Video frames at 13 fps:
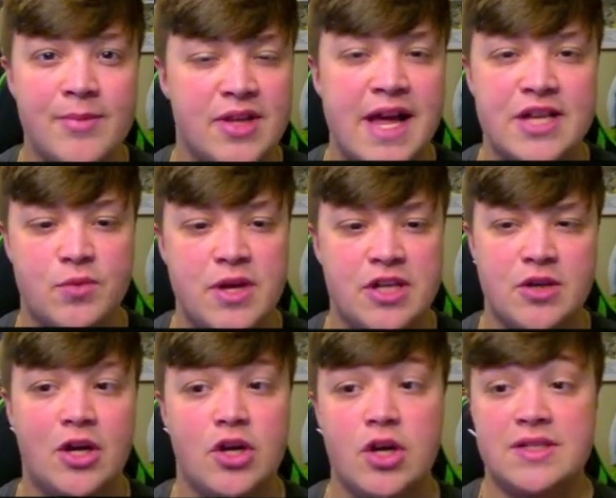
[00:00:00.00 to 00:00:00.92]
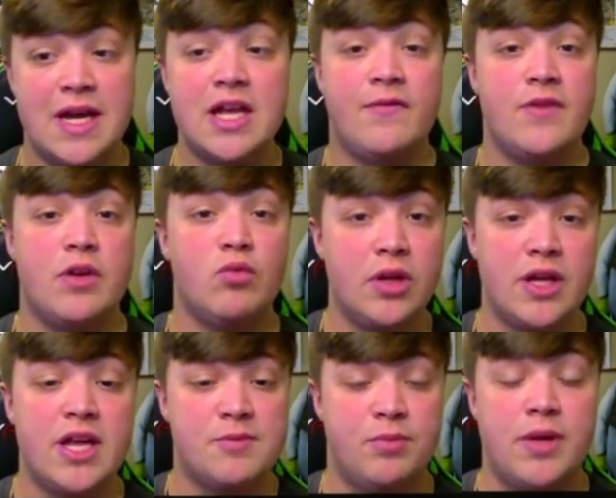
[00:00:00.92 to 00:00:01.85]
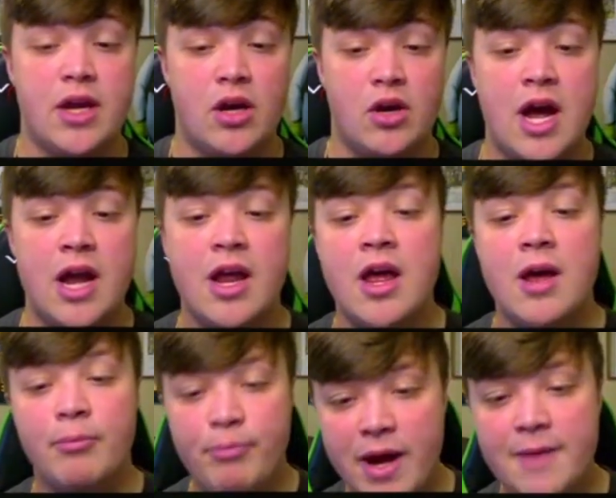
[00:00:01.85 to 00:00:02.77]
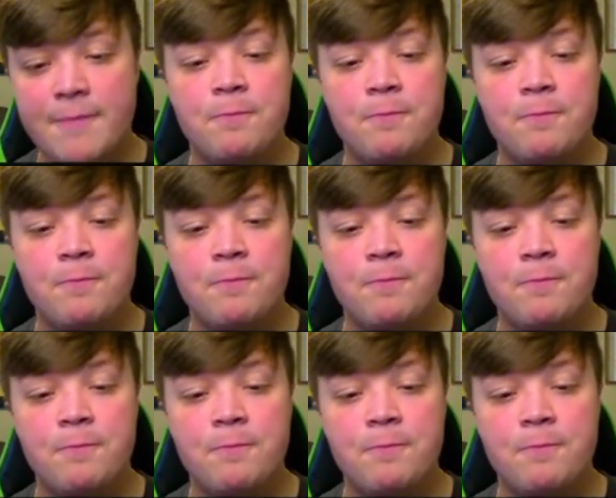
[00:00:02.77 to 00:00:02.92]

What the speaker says: last week, so I couldn't tell you if he really is playing or not. But,